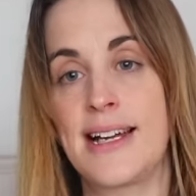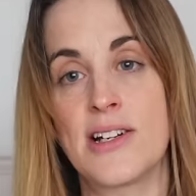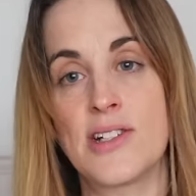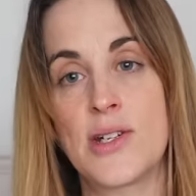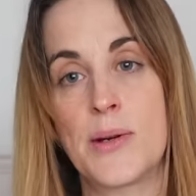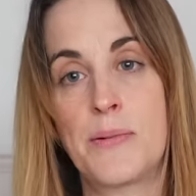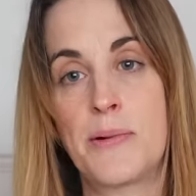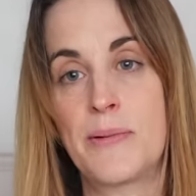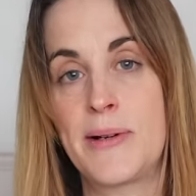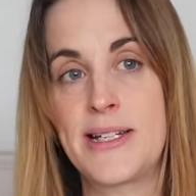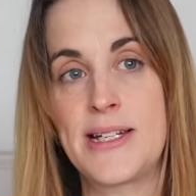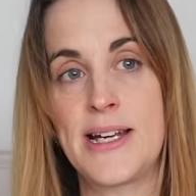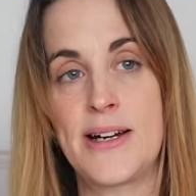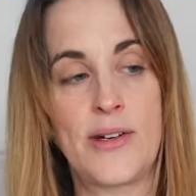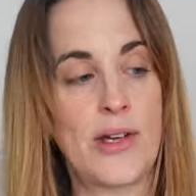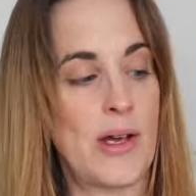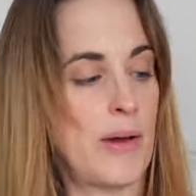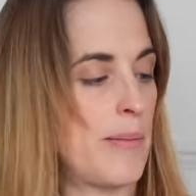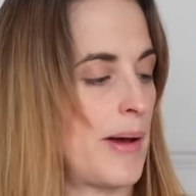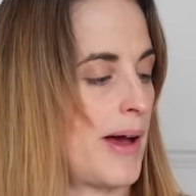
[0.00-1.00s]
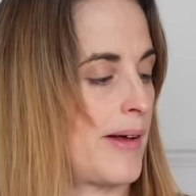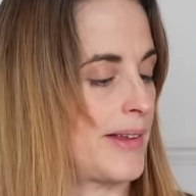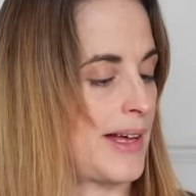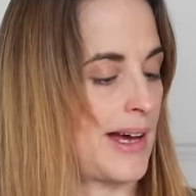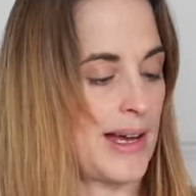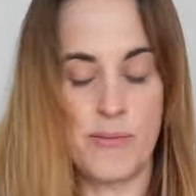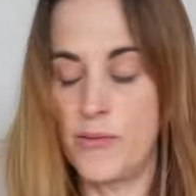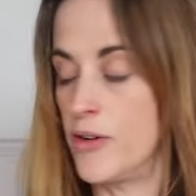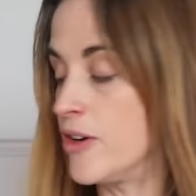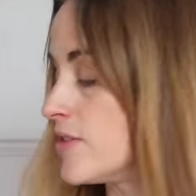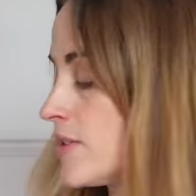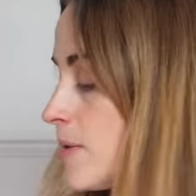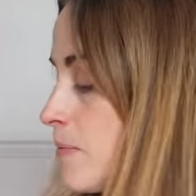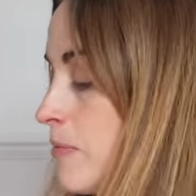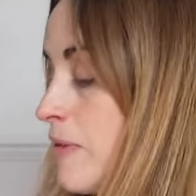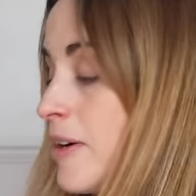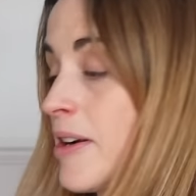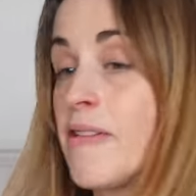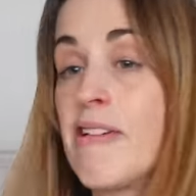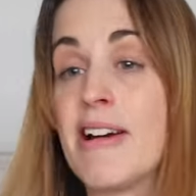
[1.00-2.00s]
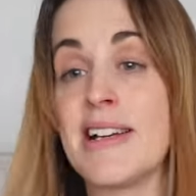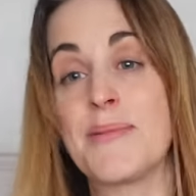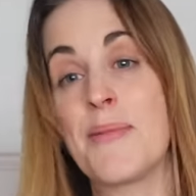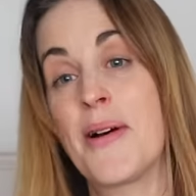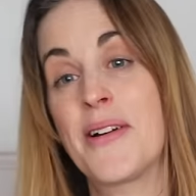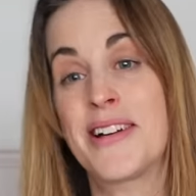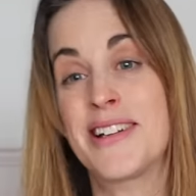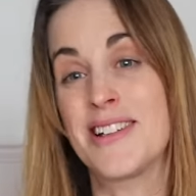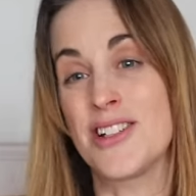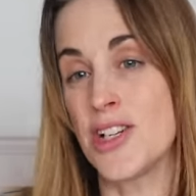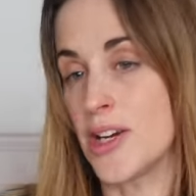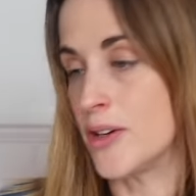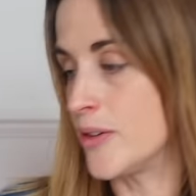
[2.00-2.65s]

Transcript: I should probably tell you about that in works in progress, but I'm going to show